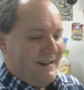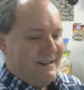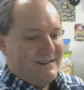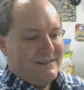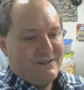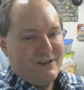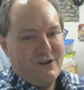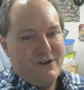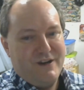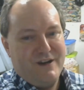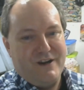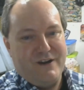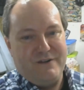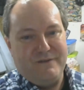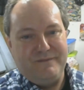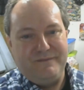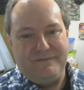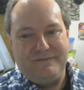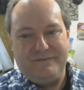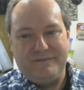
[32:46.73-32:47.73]
So, you know,
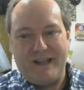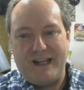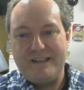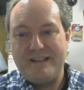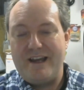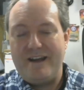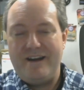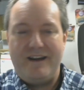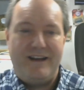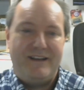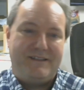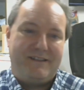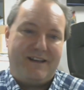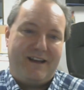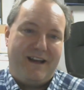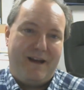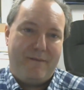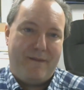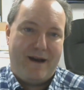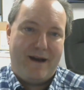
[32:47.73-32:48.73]
that's how nice I
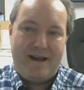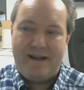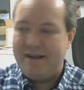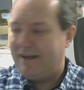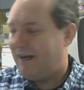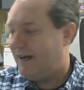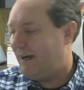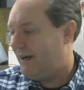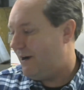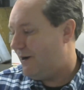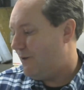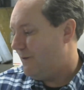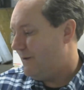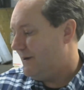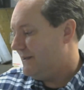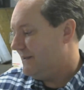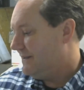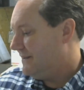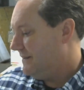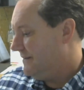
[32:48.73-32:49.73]
am. I
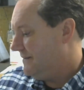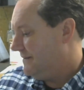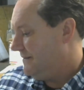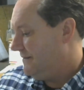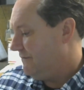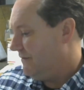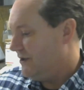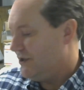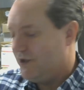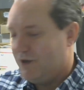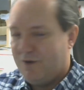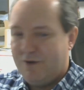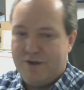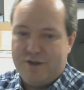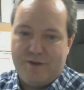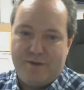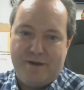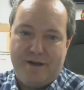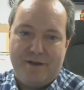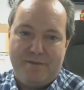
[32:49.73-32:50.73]
always
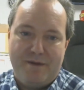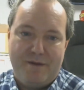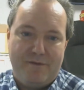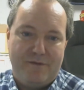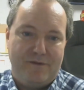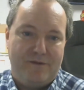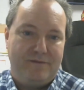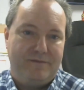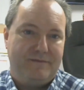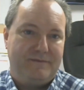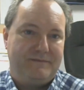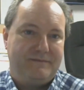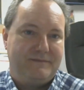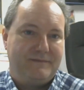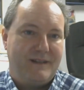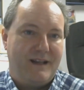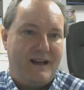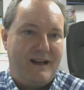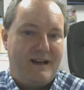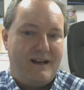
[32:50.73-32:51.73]
rejoice when other people,
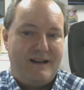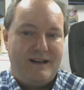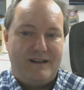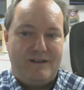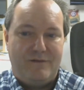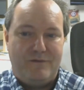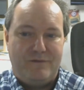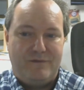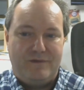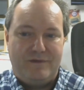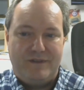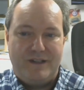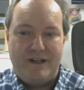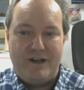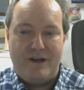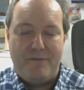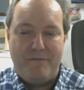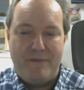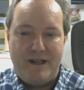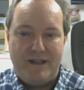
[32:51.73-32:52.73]
you
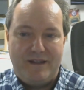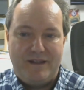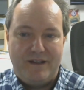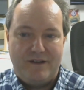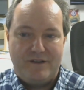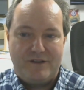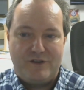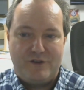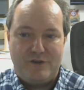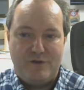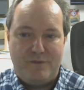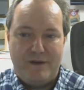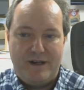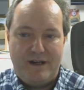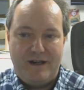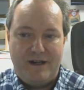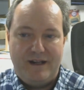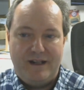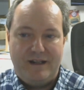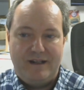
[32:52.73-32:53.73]
know, meet their
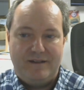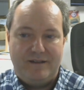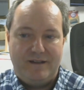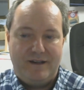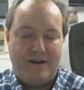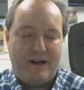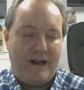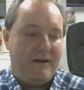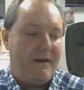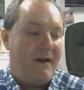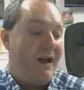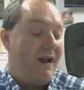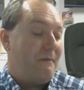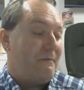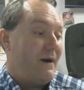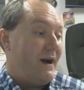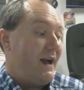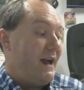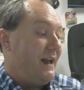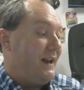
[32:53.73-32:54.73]
stupidity. Okay.
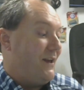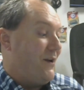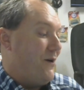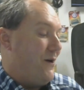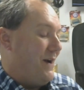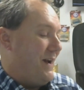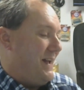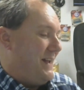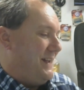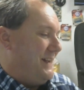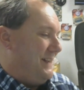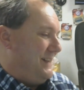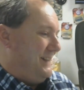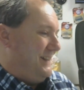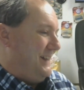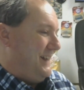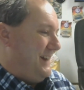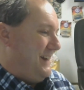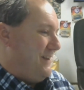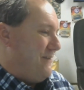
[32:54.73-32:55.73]
But
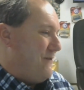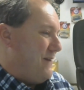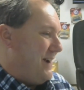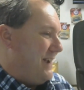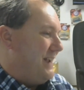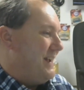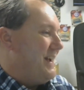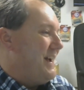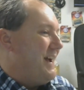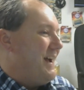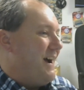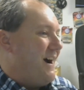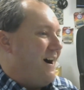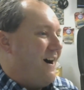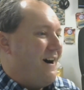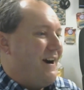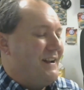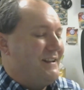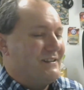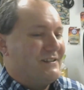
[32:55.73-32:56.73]
anyway.
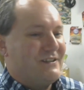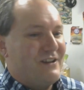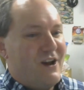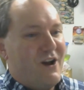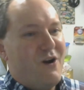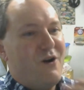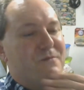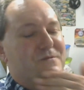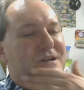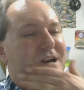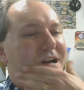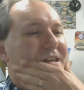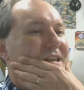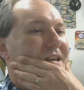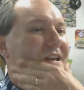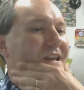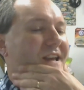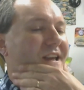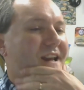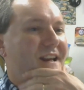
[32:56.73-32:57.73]
All right, so I'm trying to
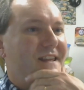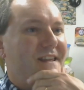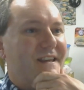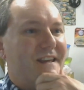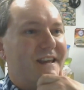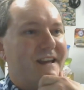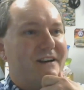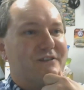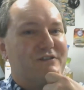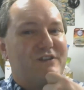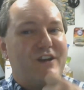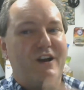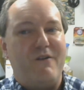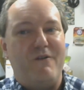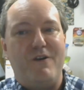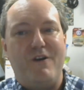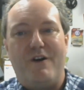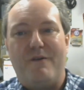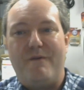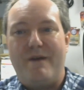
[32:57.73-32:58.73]
think anything else
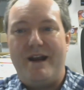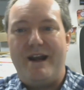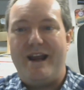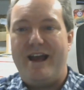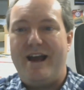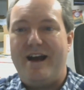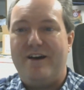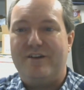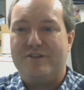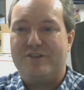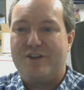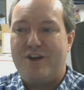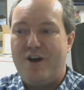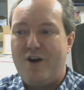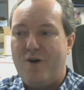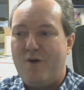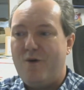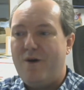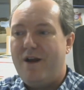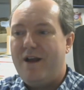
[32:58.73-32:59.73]
going on right now.
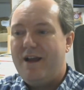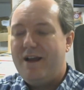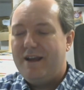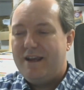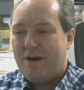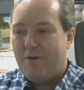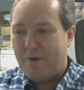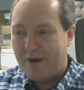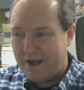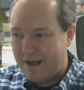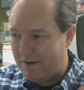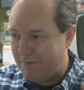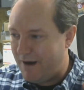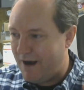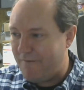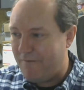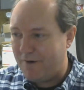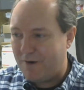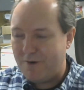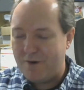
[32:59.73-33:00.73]
So, you know, we're getting
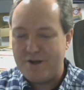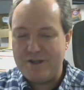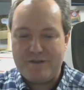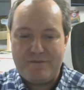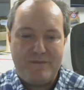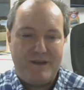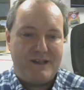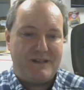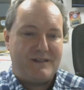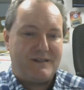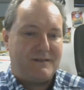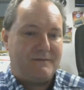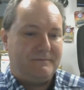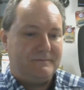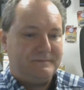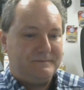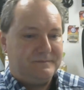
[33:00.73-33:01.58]
ready for Christmas.